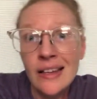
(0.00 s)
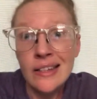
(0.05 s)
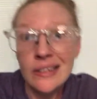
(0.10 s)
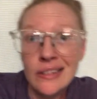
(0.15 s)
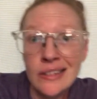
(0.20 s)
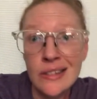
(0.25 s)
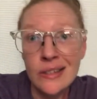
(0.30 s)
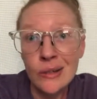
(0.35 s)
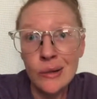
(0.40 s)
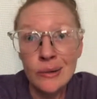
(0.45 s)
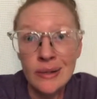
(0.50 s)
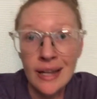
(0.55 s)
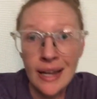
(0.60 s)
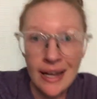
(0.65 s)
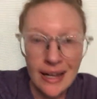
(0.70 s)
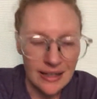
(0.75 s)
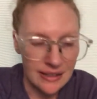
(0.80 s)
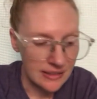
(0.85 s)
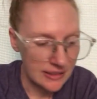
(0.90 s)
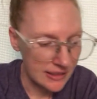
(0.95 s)
So
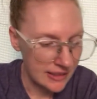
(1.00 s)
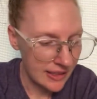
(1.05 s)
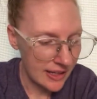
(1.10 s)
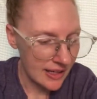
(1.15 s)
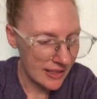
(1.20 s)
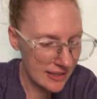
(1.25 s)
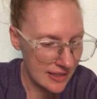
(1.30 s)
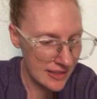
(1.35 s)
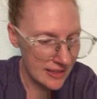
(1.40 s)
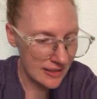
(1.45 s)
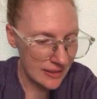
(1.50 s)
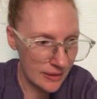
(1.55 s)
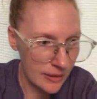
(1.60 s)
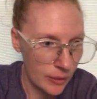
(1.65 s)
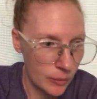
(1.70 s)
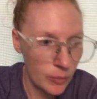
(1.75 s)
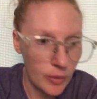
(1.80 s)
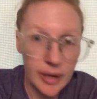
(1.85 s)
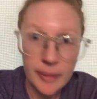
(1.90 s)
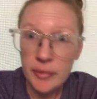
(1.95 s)
yeah, that's
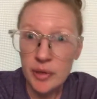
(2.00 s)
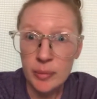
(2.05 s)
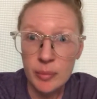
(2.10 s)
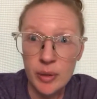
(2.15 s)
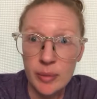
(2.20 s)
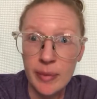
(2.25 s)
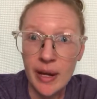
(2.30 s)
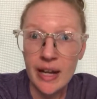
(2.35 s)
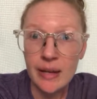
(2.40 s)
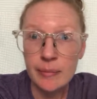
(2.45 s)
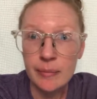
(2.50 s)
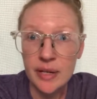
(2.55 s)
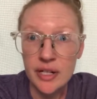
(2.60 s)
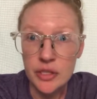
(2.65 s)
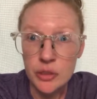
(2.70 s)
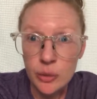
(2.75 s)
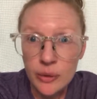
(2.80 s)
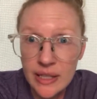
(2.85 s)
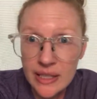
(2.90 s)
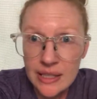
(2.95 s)
what I'm gonna put behind my
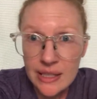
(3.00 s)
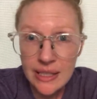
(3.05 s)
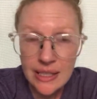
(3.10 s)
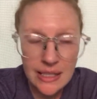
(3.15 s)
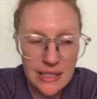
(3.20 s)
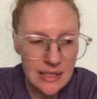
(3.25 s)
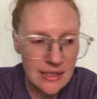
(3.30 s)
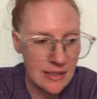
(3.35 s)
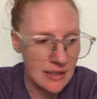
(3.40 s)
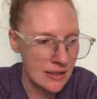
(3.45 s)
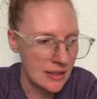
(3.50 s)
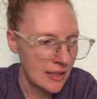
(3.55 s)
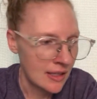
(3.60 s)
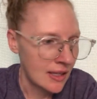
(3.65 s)
toilet.